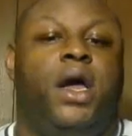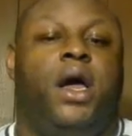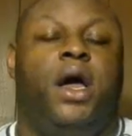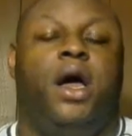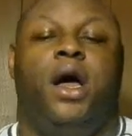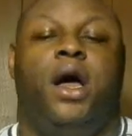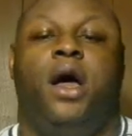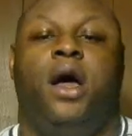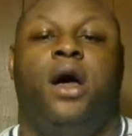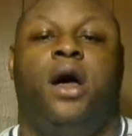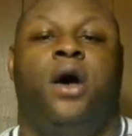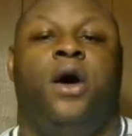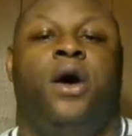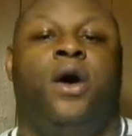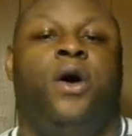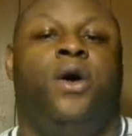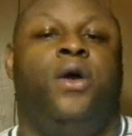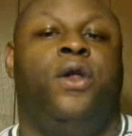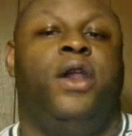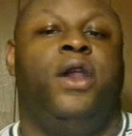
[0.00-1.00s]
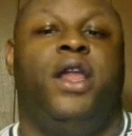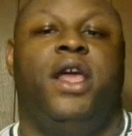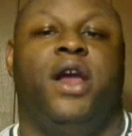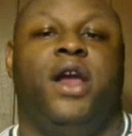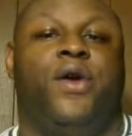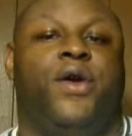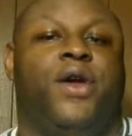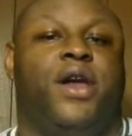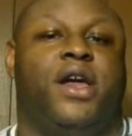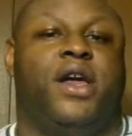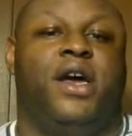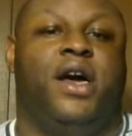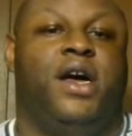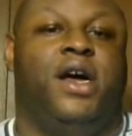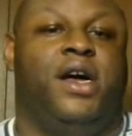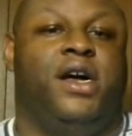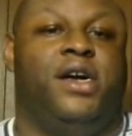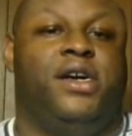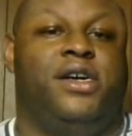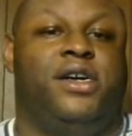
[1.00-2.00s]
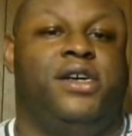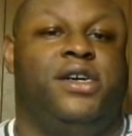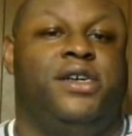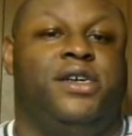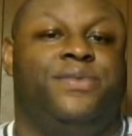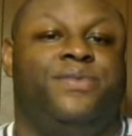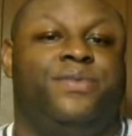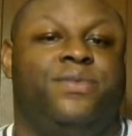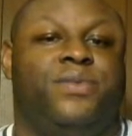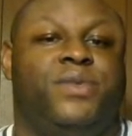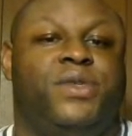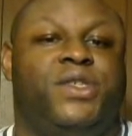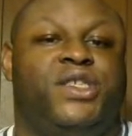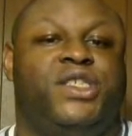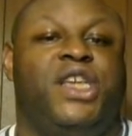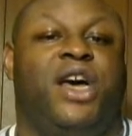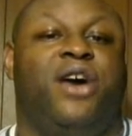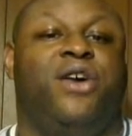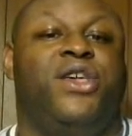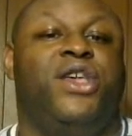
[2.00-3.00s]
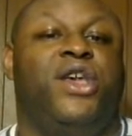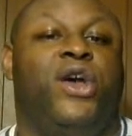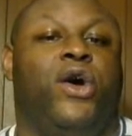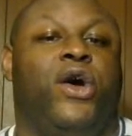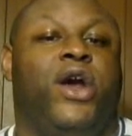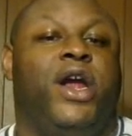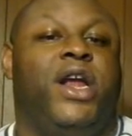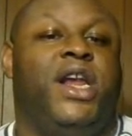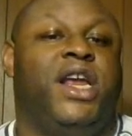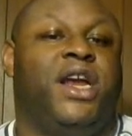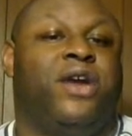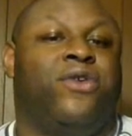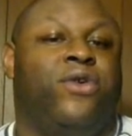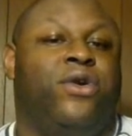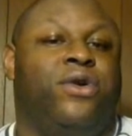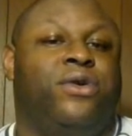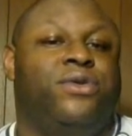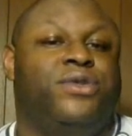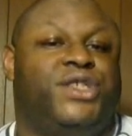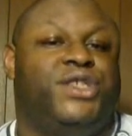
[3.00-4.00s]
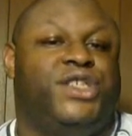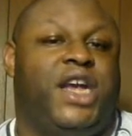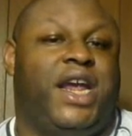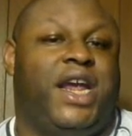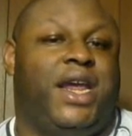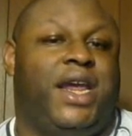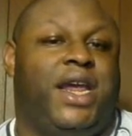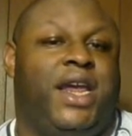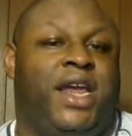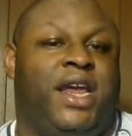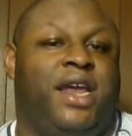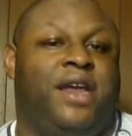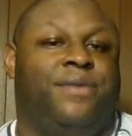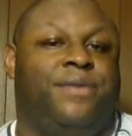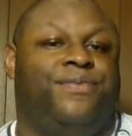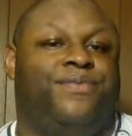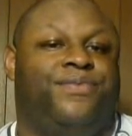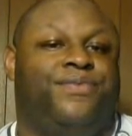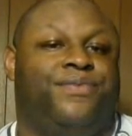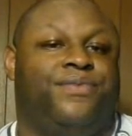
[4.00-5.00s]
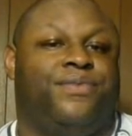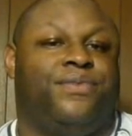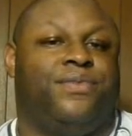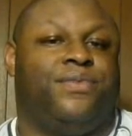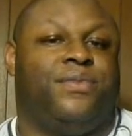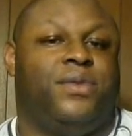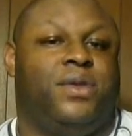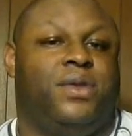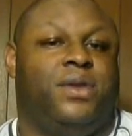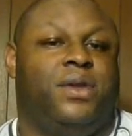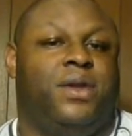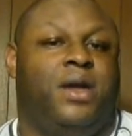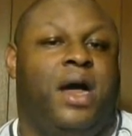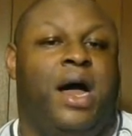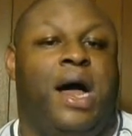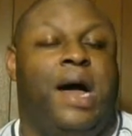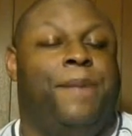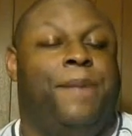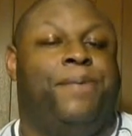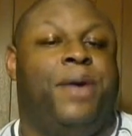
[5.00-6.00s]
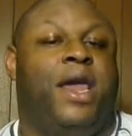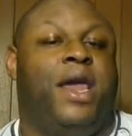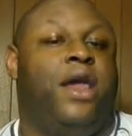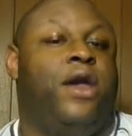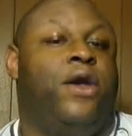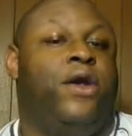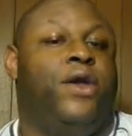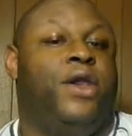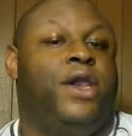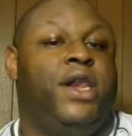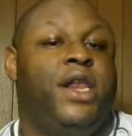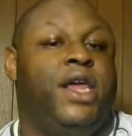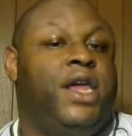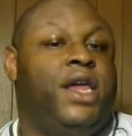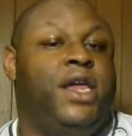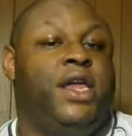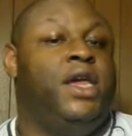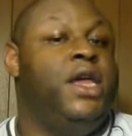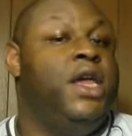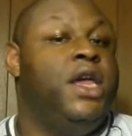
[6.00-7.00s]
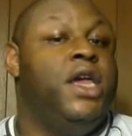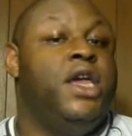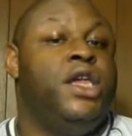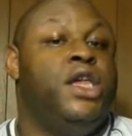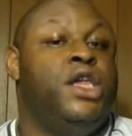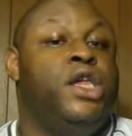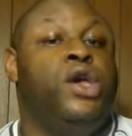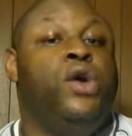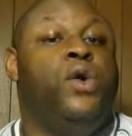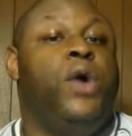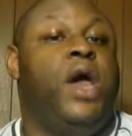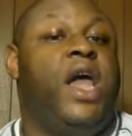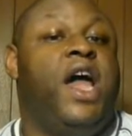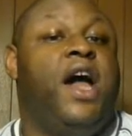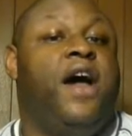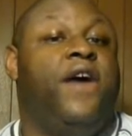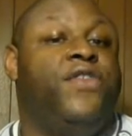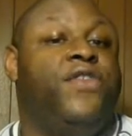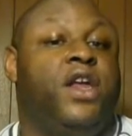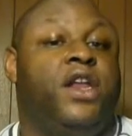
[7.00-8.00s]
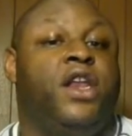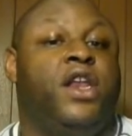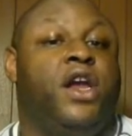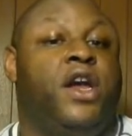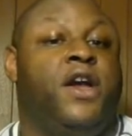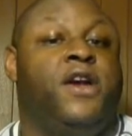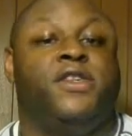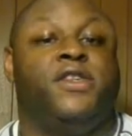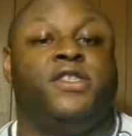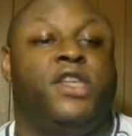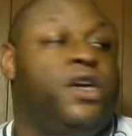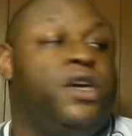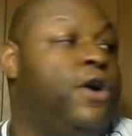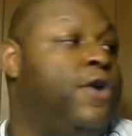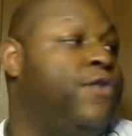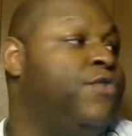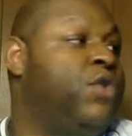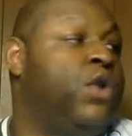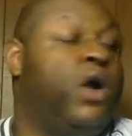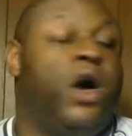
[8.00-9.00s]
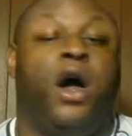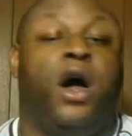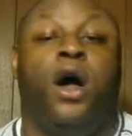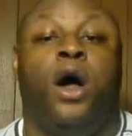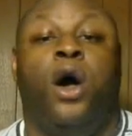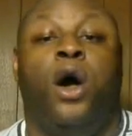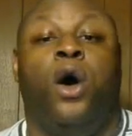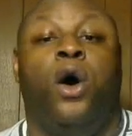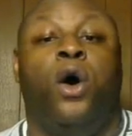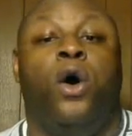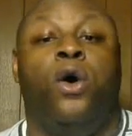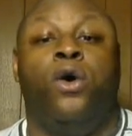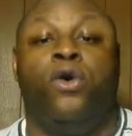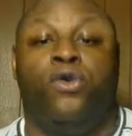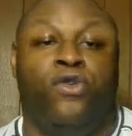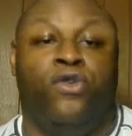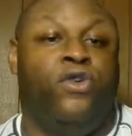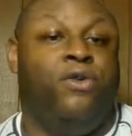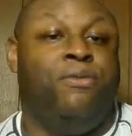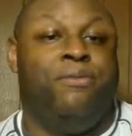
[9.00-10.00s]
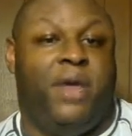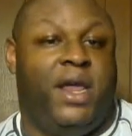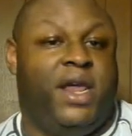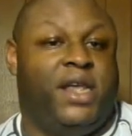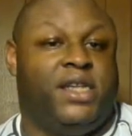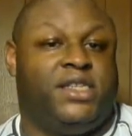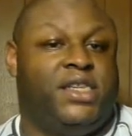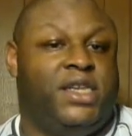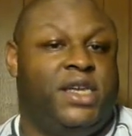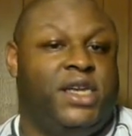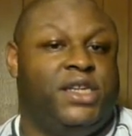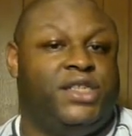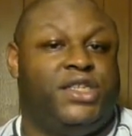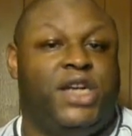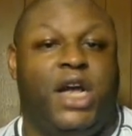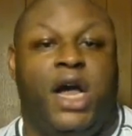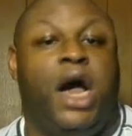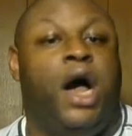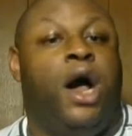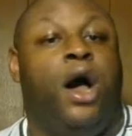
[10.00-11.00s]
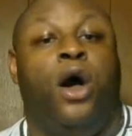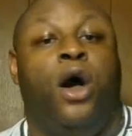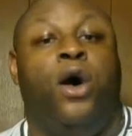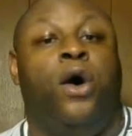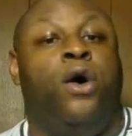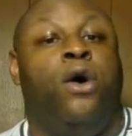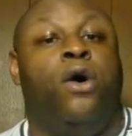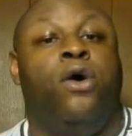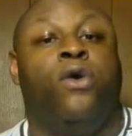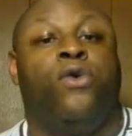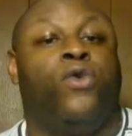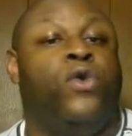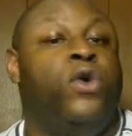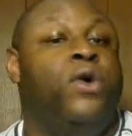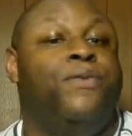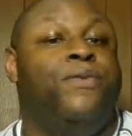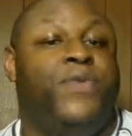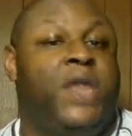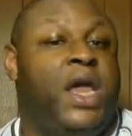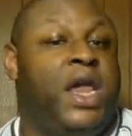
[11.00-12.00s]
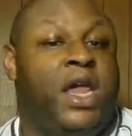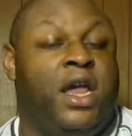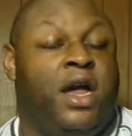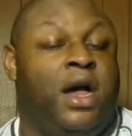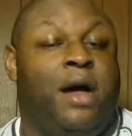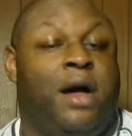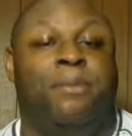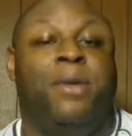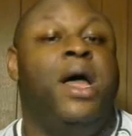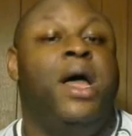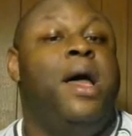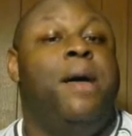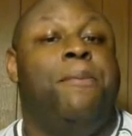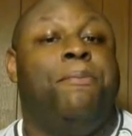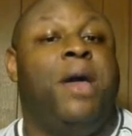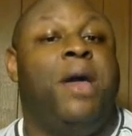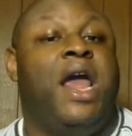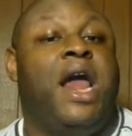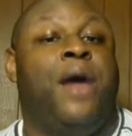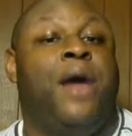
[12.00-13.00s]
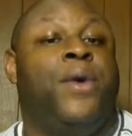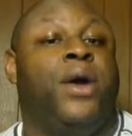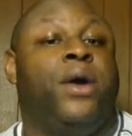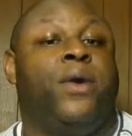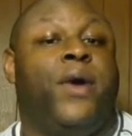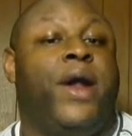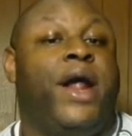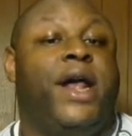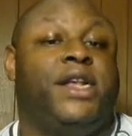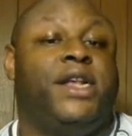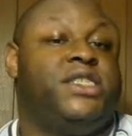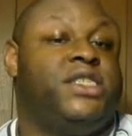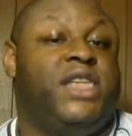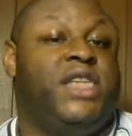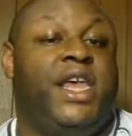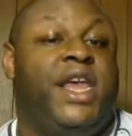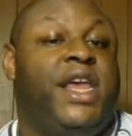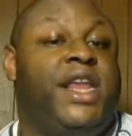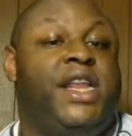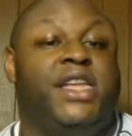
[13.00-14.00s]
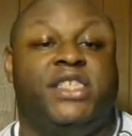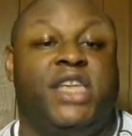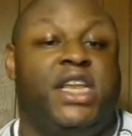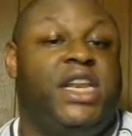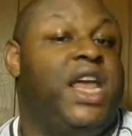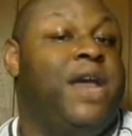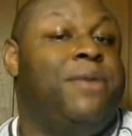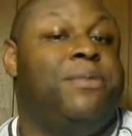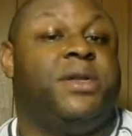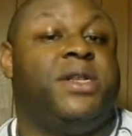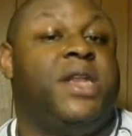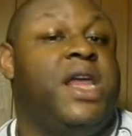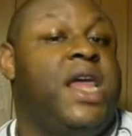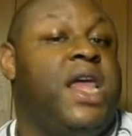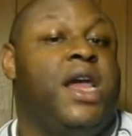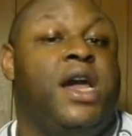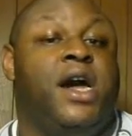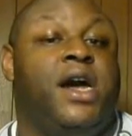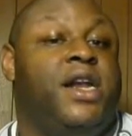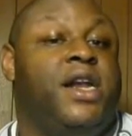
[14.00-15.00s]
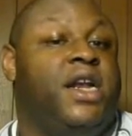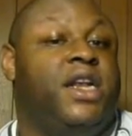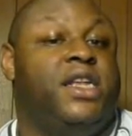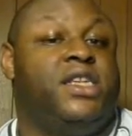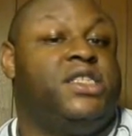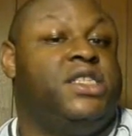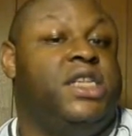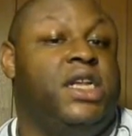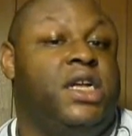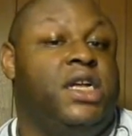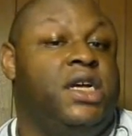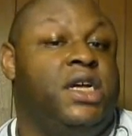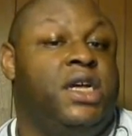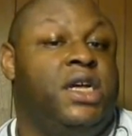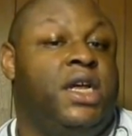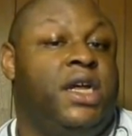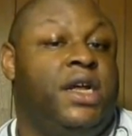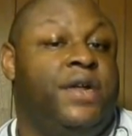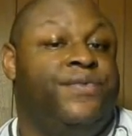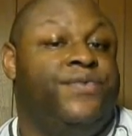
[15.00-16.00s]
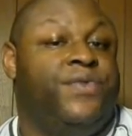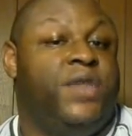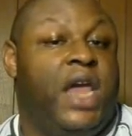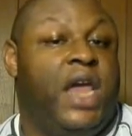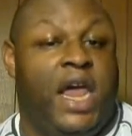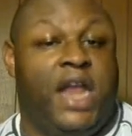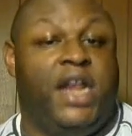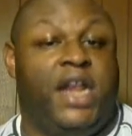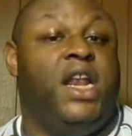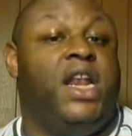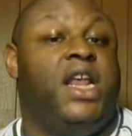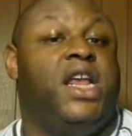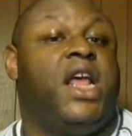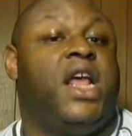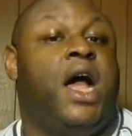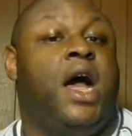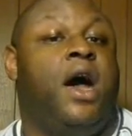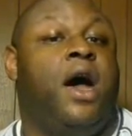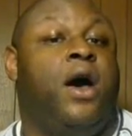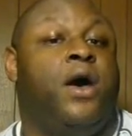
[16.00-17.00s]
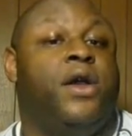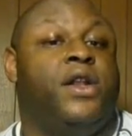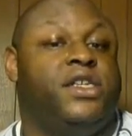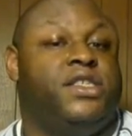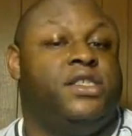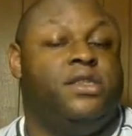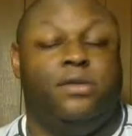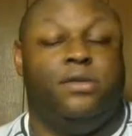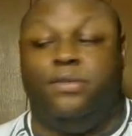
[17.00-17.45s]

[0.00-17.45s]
Oh, Lyrica. So you're in the group chat. Apparently, you have the nerve to go through a whole group message. A whole group damn paragraph sentence and everything under the sun. And delete all the...